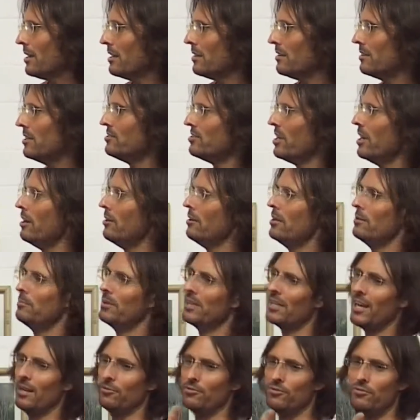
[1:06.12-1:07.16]
This area
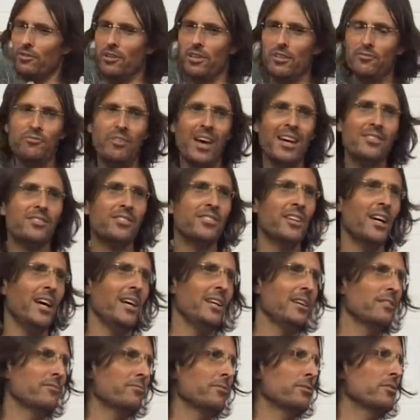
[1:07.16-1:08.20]
becomes very
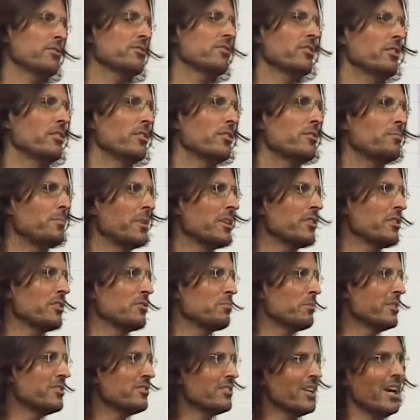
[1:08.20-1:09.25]
fascinating for us on earth because
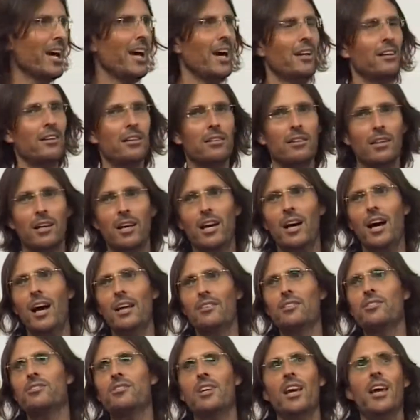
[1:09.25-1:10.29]
we start
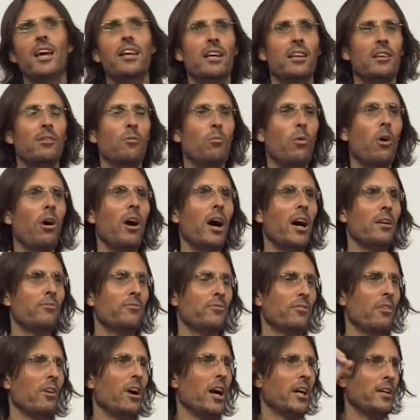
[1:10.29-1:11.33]
understanding a wide
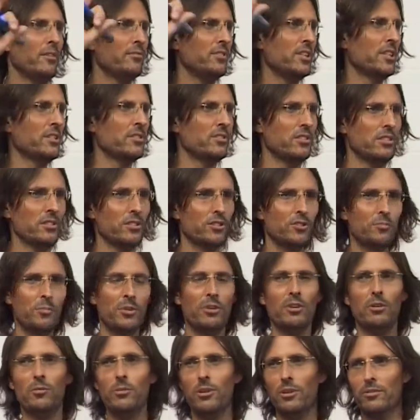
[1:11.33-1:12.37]
variety of things in the
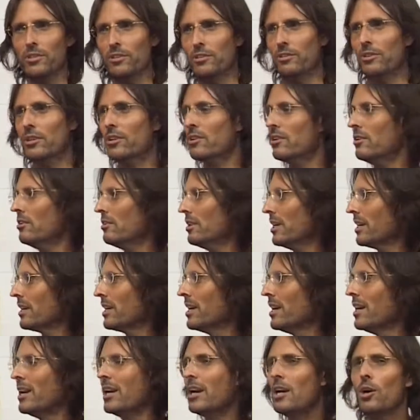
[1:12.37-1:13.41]
spirit world that are occurring.
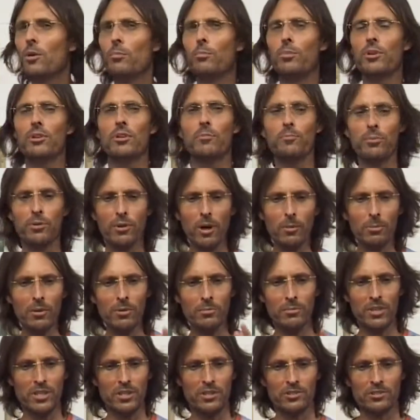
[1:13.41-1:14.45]
But the
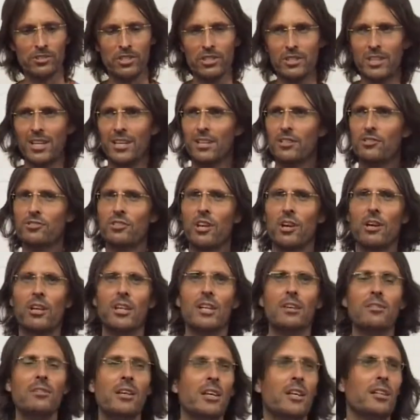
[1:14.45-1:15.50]
problem is that it's
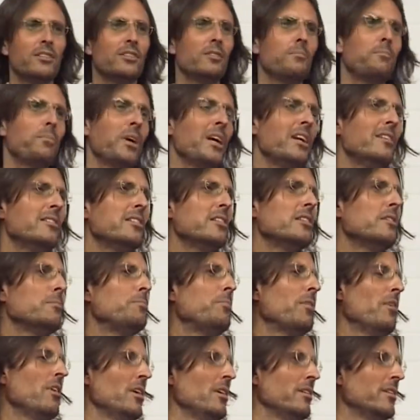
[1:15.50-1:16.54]
only dependent
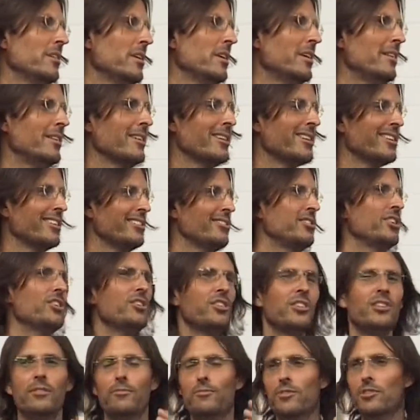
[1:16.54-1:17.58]
upon the
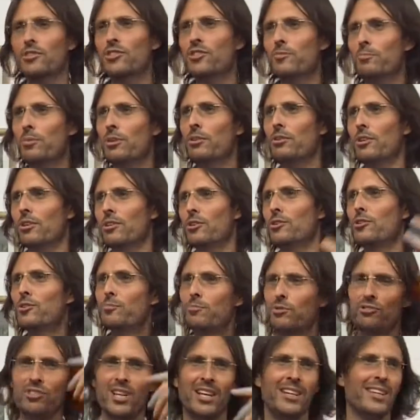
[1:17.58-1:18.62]
condition of the spirit who's
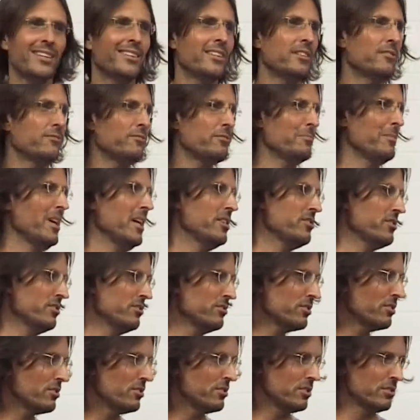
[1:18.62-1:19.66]
presenting the information
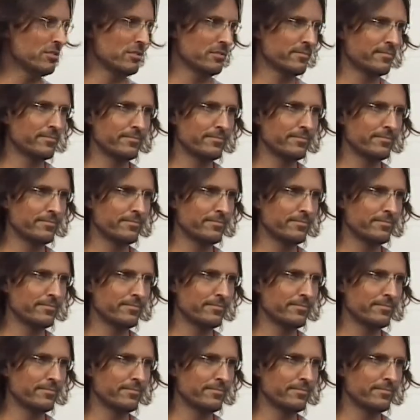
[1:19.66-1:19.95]
to you.